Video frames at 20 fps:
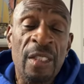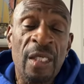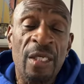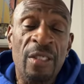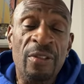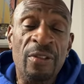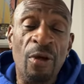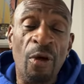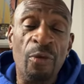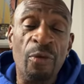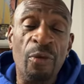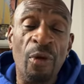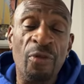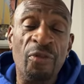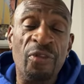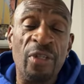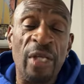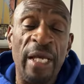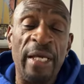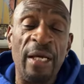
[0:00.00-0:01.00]
No,
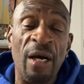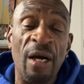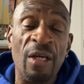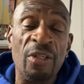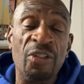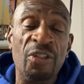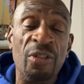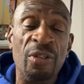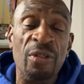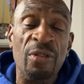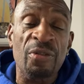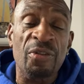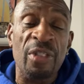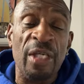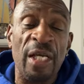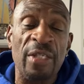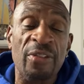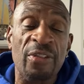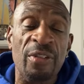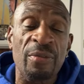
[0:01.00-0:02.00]
say Usher,
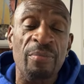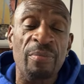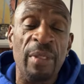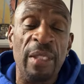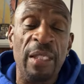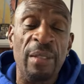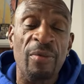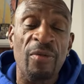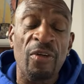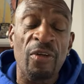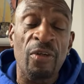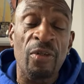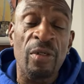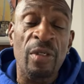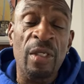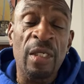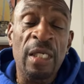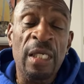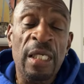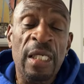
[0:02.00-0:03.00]
Justin Bieber,
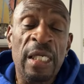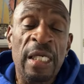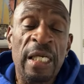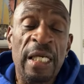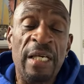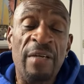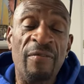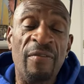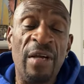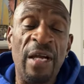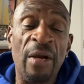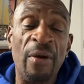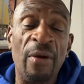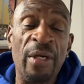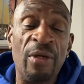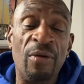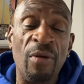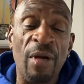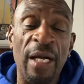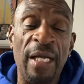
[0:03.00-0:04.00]
and Very
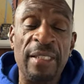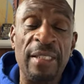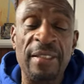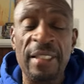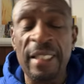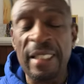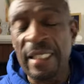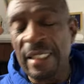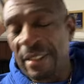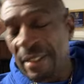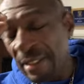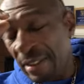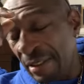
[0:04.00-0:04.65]
Crazy Hissy.